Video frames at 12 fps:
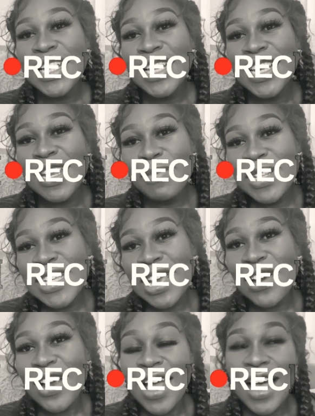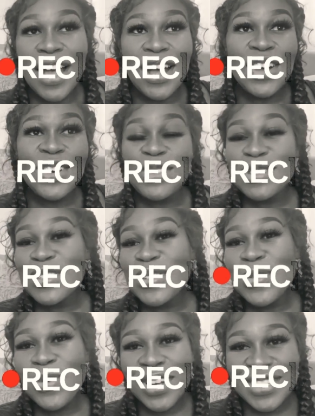let me check her out.
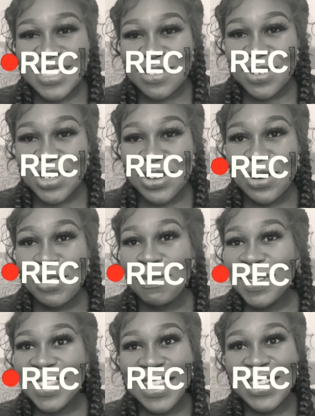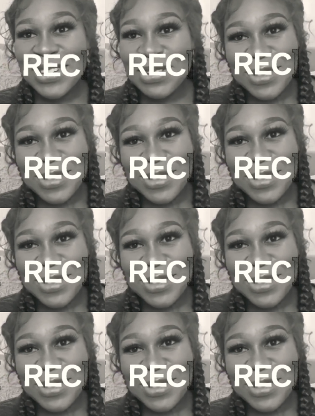You watch the video, but then you don't